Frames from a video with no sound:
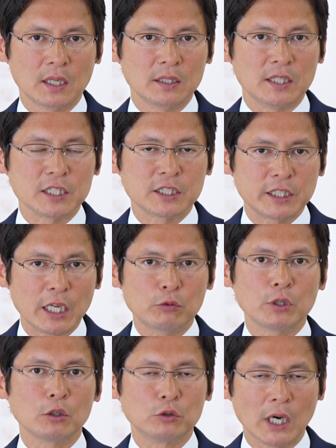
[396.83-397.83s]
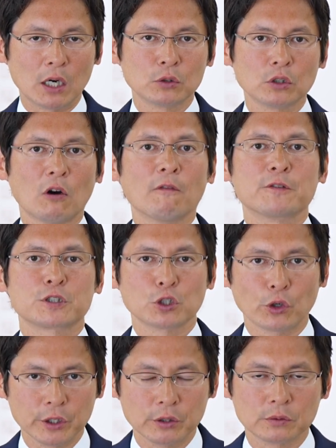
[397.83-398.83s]
the sacred ground of
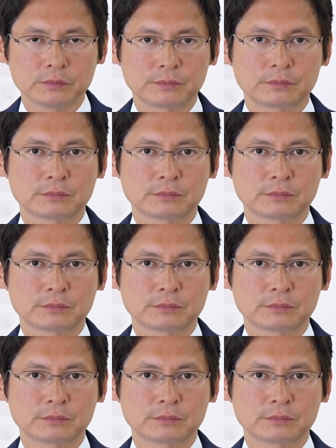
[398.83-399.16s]
soil.